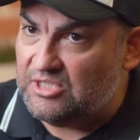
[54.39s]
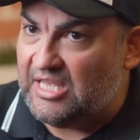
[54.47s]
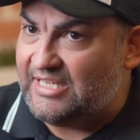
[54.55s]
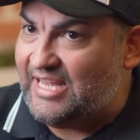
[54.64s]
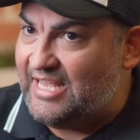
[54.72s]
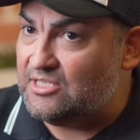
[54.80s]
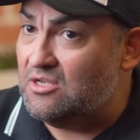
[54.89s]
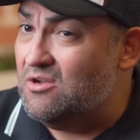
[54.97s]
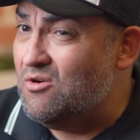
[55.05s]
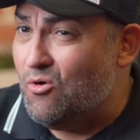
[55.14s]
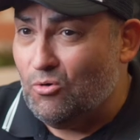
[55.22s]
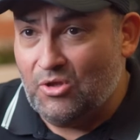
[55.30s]
that takes
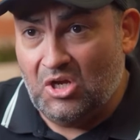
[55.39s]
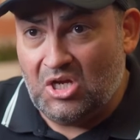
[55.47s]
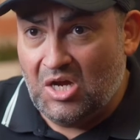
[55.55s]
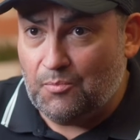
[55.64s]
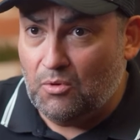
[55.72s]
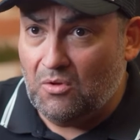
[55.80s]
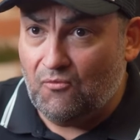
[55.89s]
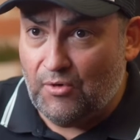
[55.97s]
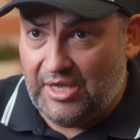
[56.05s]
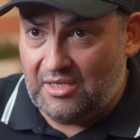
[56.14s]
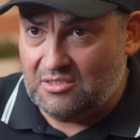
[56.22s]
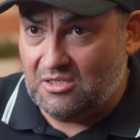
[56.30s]
only a couple of
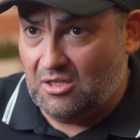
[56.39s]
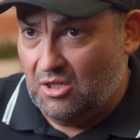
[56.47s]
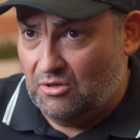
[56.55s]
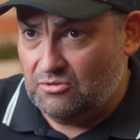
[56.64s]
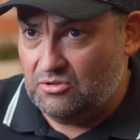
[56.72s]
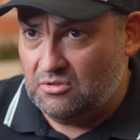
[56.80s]
weeks to close.